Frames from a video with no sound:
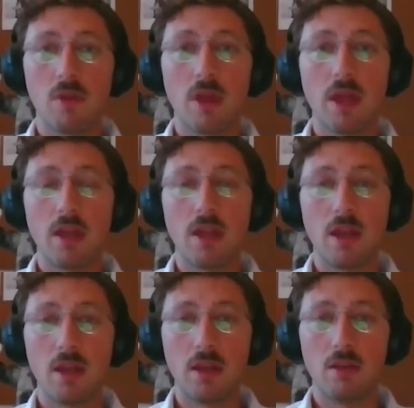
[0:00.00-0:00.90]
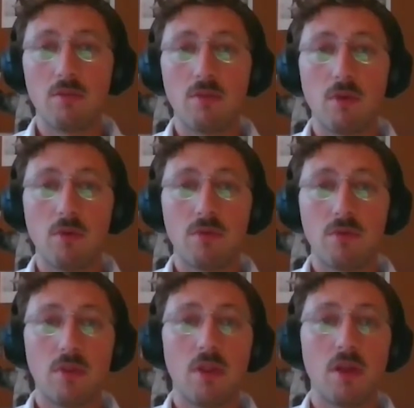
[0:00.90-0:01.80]
and it involved
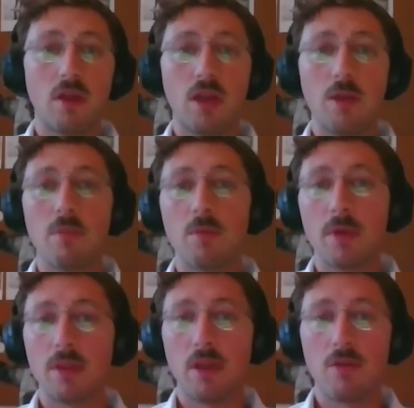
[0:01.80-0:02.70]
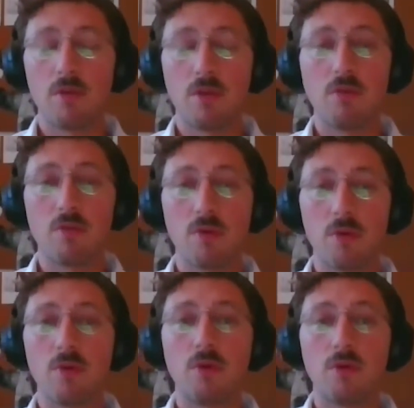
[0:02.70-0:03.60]
the implementation of
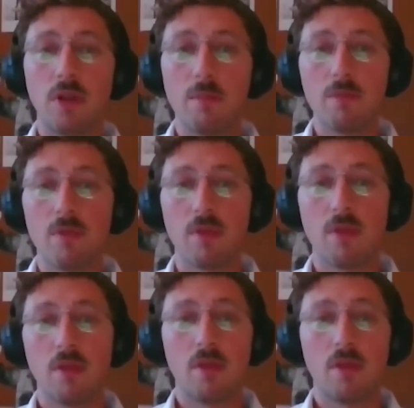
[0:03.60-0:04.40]
surgical clips